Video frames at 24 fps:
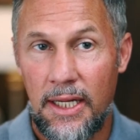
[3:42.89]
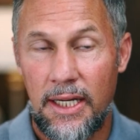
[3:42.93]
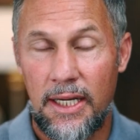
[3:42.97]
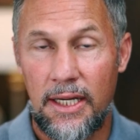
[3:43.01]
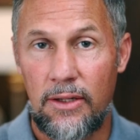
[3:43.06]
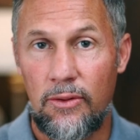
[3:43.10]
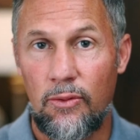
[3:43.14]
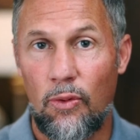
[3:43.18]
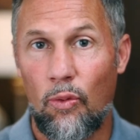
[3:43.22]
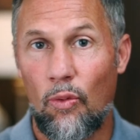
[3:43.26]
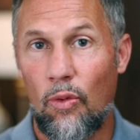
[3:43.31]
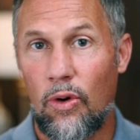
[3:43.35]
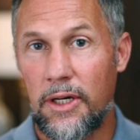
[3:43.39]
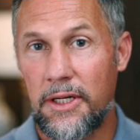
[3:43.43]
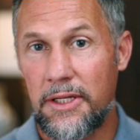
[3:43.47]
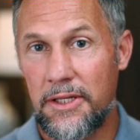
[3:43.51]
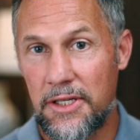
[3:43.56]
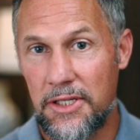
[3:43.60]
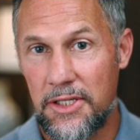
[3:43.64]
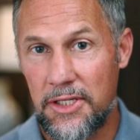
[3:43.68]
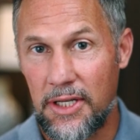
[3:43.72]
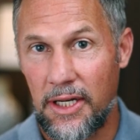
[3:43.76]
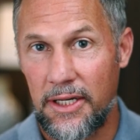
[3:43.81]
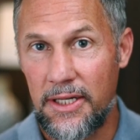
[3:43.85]
In one
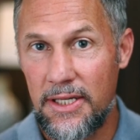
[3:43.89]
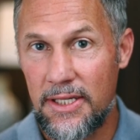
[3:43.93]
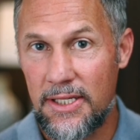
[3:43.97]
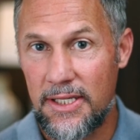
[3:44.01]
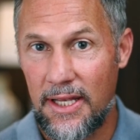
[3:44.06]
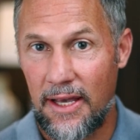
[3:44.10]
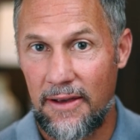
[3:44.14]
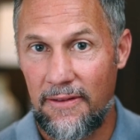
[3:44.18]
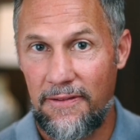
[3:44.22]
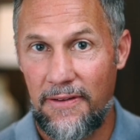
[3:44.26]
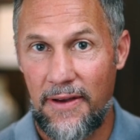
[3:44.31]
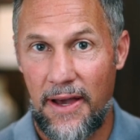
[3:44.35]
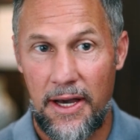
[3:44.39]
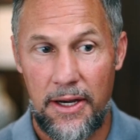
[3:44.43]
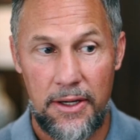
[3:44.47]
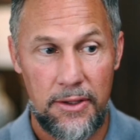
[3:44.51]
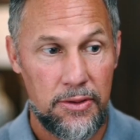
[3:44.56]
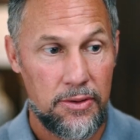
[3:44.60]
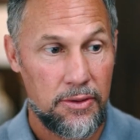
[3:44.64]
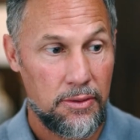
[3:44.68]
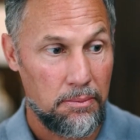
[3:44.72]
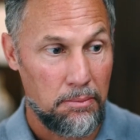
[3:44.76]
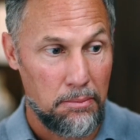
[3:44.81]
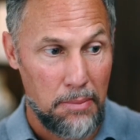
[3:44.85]
of the studies, they
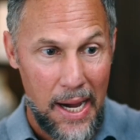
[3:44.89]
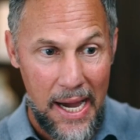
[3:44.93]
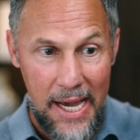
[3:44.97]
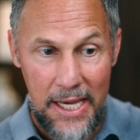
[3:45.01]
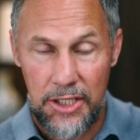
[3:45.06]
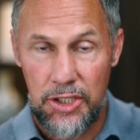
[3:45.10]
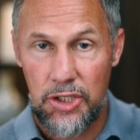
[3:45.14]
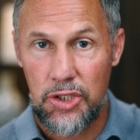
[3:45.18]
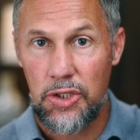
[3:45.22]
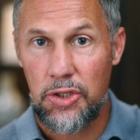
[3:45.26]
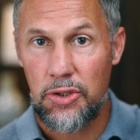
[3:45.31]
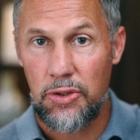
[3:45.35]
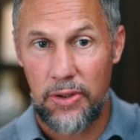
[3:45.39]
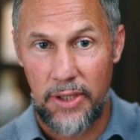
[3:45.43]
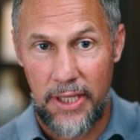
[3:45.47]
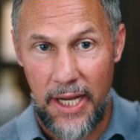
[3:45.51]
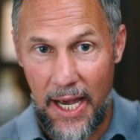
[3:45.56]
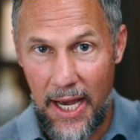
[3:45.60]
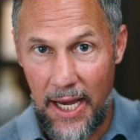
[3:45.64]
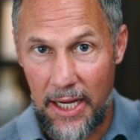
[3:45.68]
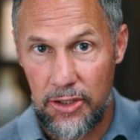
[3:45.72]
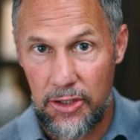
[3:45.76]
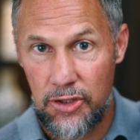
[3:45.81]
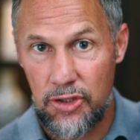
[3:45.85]
found mice who had
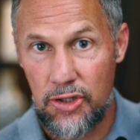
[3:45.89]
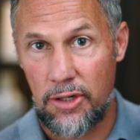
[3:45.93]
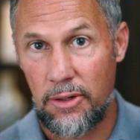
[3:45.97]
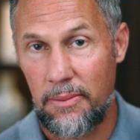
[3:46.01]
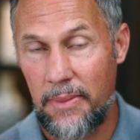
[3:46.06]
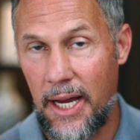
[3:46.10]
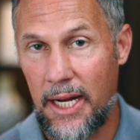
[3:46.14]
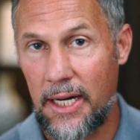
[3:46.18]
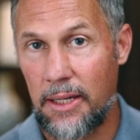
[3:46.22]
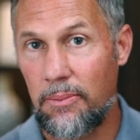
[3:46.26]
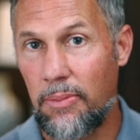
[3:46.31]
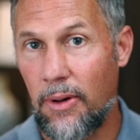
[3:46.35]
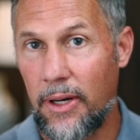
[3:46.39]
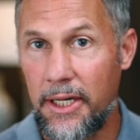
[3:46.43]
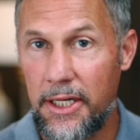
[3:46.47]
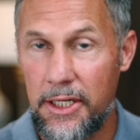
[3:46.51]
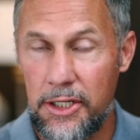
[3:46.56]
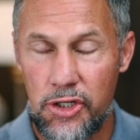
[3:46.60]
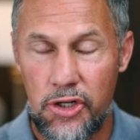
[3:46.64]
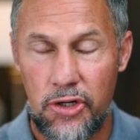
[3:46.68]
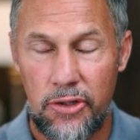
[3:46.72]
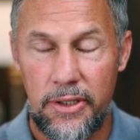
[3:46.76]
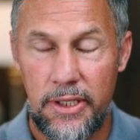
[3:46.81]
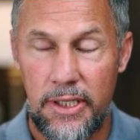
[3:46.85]
had traumatic brain
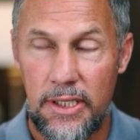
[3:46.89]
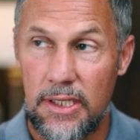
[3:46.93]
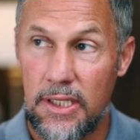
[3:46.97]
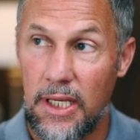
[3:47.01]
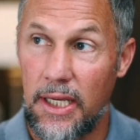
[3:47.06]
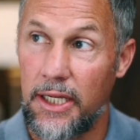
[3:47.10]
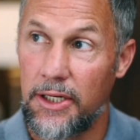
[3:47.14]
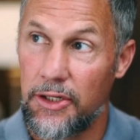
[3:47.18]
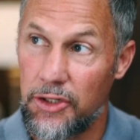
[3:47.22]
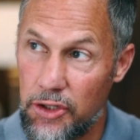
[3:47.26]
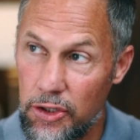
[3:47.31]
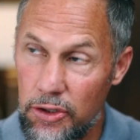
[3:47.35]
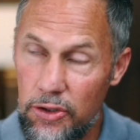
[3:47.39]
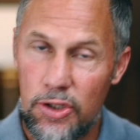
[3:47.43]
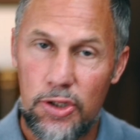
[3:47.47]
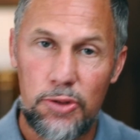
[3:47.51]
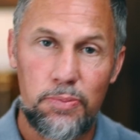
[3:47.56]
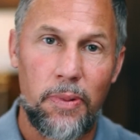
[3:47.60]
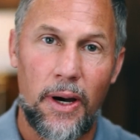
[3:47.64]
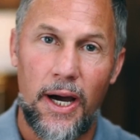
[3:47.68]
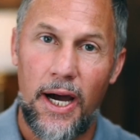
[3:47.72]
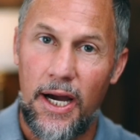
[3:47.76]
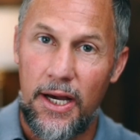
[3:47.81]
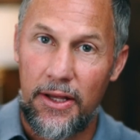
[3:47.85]
injuries
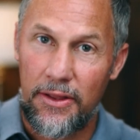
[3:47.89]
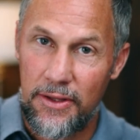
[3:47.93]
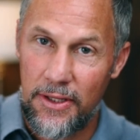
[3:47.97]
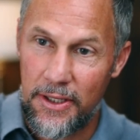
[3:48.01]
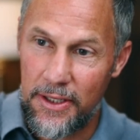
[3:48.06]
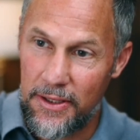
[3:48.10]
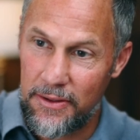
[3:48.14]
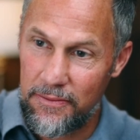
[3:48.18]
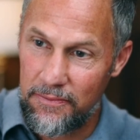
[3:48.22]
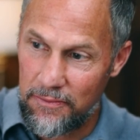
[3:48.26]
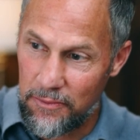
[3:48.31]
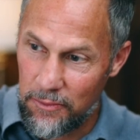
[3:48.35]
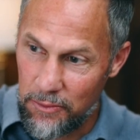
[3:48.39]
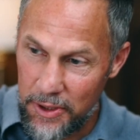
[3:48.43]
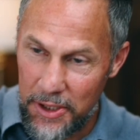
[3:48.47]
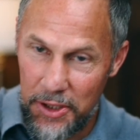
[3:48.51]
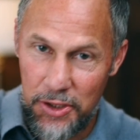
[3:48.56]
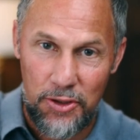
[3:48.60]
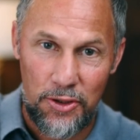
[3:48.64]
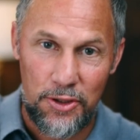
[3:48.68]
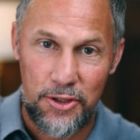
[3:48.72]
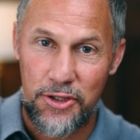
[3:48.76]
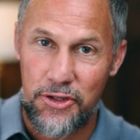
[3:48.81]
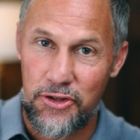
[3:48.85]
induced by the
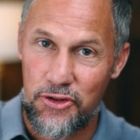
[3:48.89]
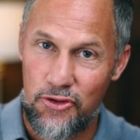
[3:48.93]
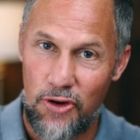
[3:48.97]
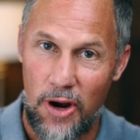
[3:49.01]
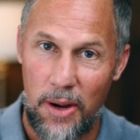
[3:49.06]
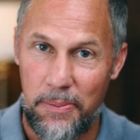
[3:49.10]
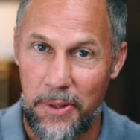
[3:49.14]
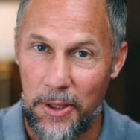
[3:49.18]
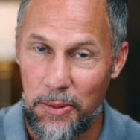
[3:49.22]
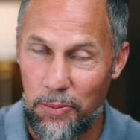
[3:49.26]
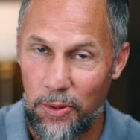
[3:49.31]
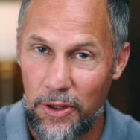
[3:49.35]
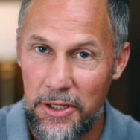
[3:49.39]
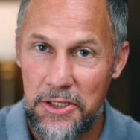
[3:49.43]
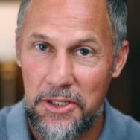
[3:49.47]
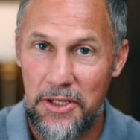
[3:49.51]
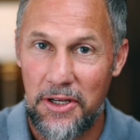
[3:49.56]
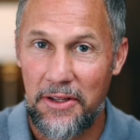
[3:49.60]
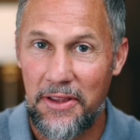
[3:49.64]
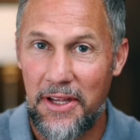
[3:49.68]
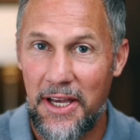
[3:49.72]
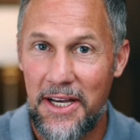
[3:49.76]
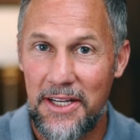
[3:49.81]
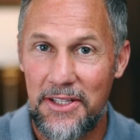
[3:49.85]
researchers dropping bricks
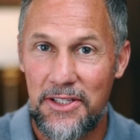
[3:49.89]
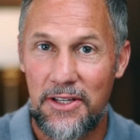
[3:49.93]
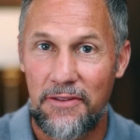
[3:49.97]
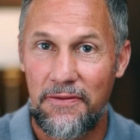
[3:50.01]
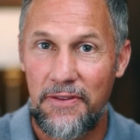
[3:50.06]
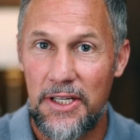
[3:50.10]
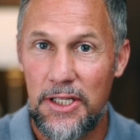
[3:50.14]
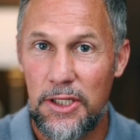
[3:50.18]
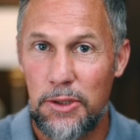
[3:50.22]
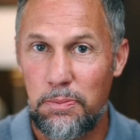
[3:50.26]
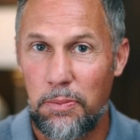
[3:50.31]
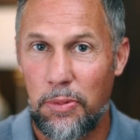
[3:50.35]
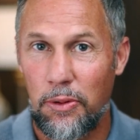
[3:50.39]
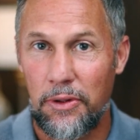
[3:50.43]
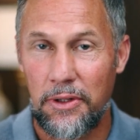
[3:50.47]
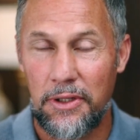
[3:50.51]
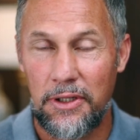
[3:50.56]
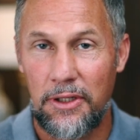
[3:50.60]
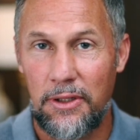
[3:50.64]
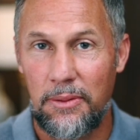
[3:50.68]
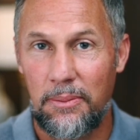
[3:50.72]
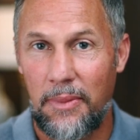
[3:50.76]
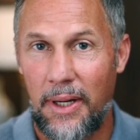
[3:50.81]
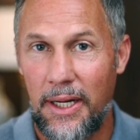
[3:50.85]
on the heads of these poor
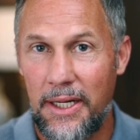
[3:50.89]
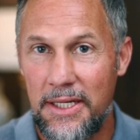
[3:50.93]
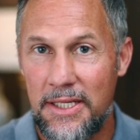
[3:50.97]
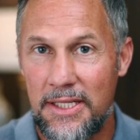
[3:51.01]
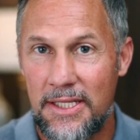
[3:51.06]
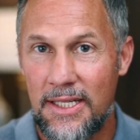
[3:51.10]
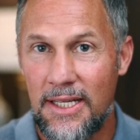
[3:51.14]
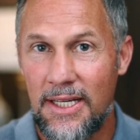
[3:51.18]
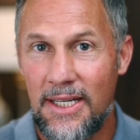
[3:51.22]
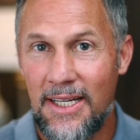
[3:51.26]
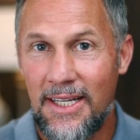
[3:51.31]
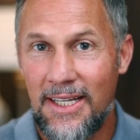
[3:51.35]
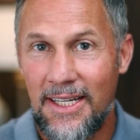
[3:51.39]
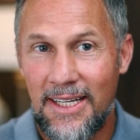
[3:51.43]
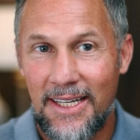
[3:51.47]
little mice.